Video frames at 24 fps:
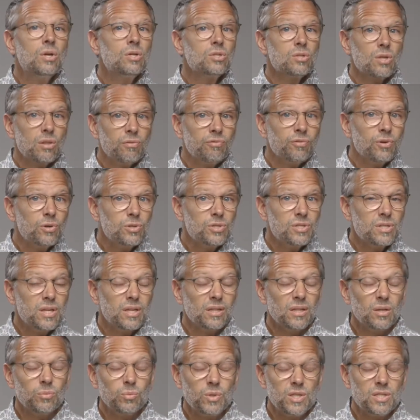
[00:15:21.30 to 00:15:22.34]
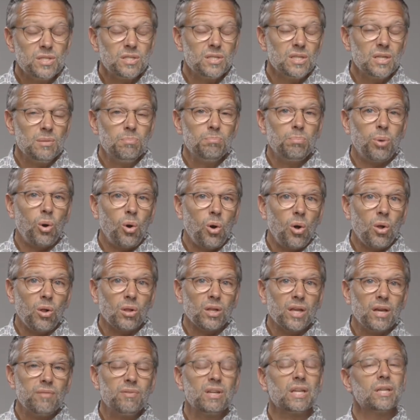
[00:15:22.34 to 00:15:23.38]
So the first thing that we see Paul
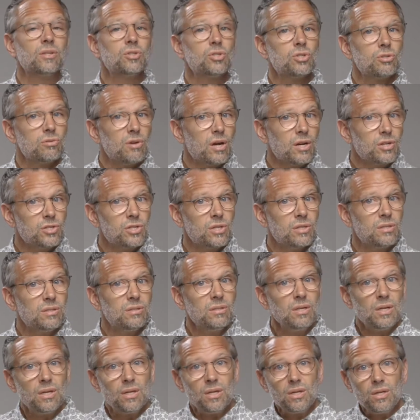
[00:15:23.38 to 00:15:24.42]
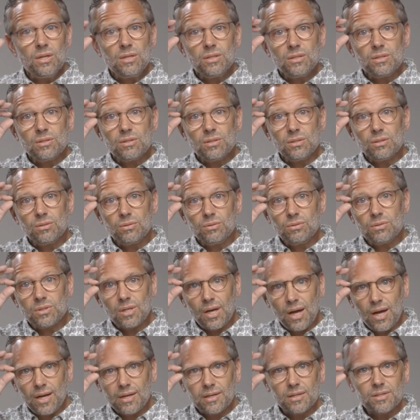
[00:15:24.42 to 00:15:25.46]
giving instruction to
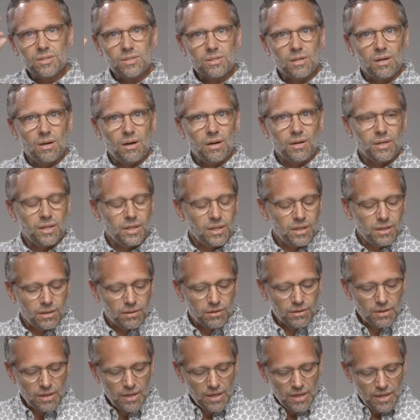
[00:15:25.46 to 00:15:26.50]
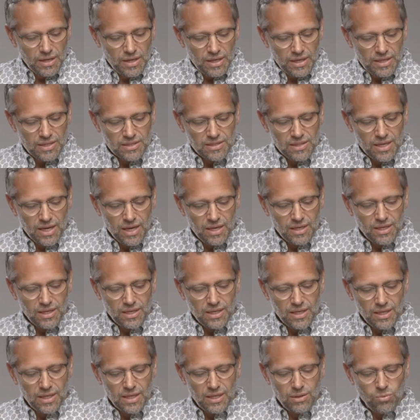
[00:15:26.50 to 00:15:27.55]
Titus on here is that
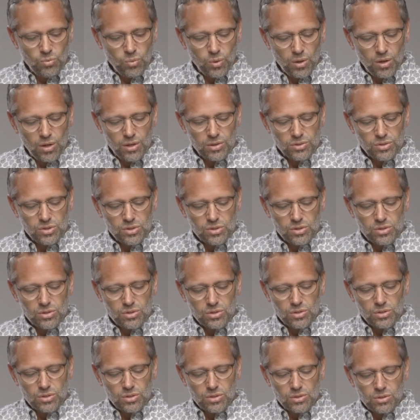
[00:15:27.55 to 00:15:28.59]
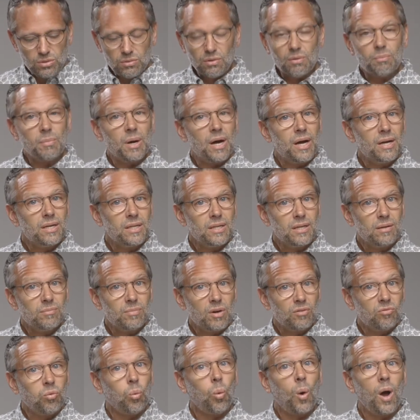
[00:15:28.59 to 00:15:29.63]
he wants to remind him
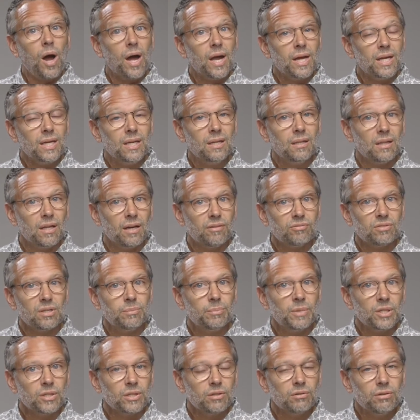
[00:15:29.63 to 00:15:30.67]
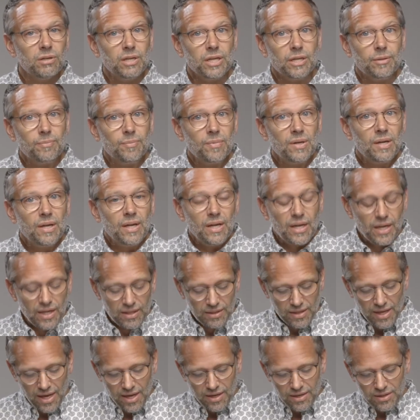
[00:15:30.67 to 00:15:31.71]
of why he left him in Crete,
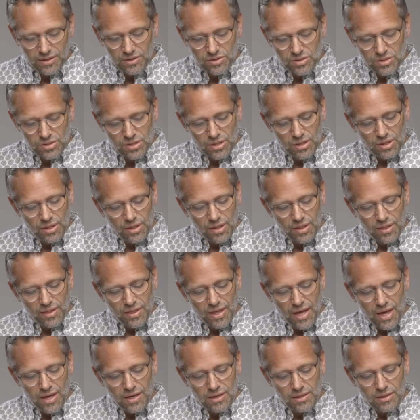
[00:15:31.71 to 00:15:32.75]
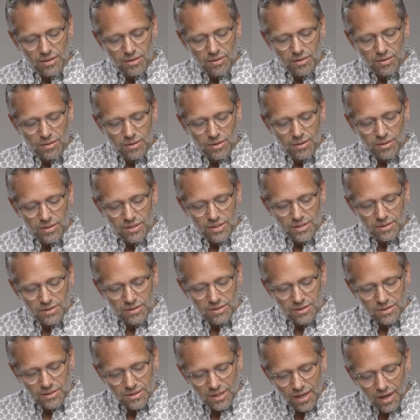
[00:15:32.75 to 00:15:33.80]
and that is that
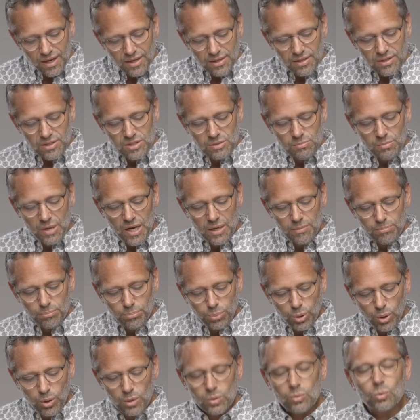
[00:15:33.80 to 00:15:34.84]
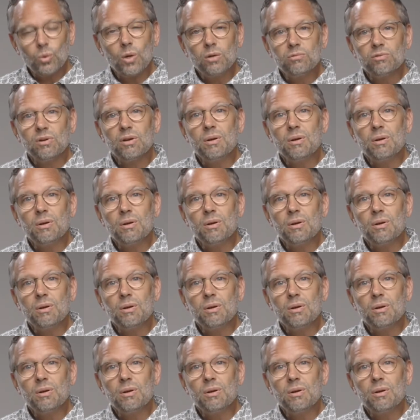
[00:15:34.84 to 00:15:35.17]
Titus might put what